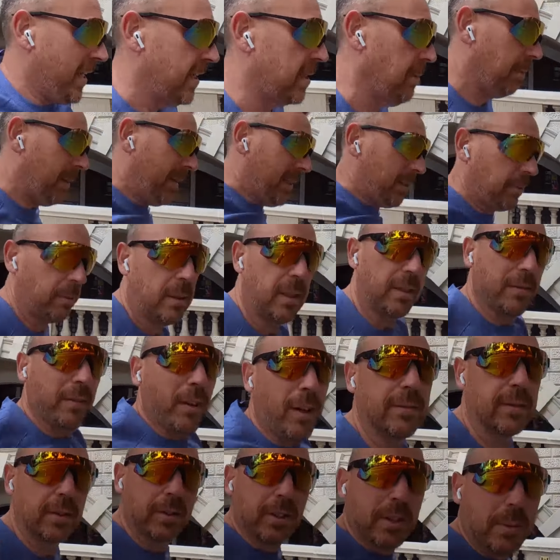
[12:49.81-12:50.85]
It's about
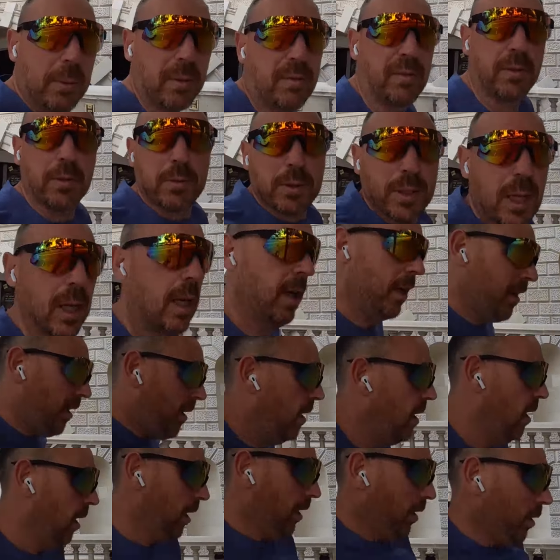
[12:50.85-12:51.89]
25 degrees, but it feels
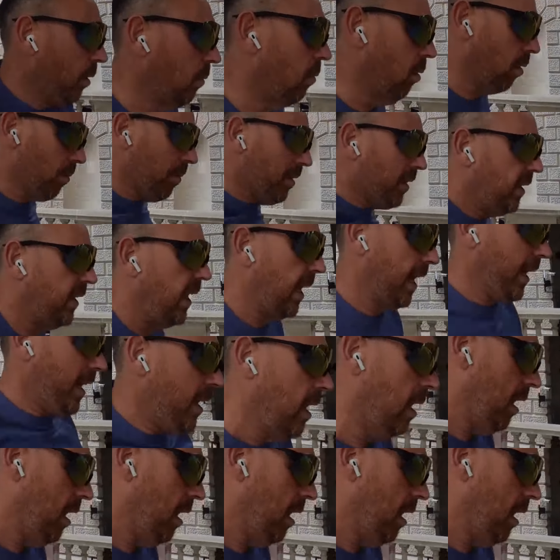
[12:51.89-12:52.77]
a lot warmer than that.